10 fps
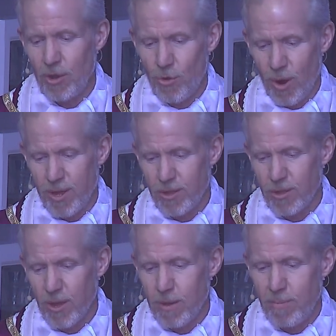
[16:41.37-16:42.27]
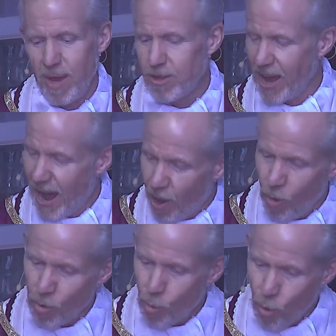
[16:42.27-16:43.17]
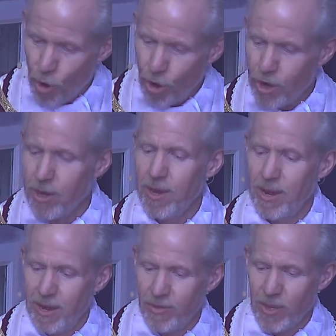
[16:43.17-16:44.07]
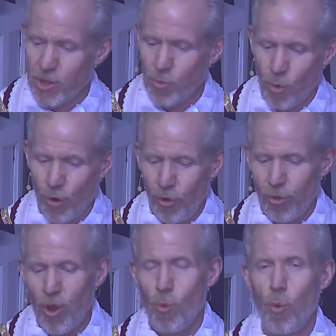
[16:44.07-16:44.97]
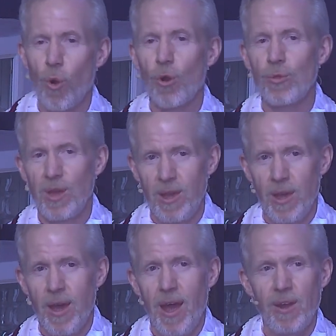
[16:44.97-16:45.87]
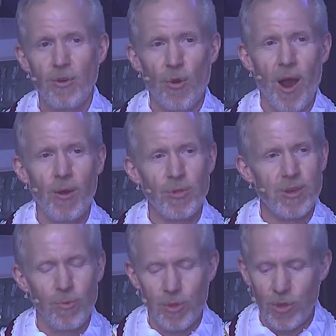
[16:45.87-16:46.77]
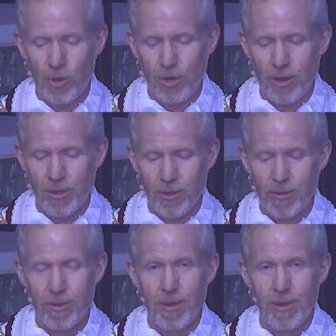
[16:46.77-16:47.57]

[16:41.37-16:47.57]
Grace makes our work in this world worthy and crowns it with goodness.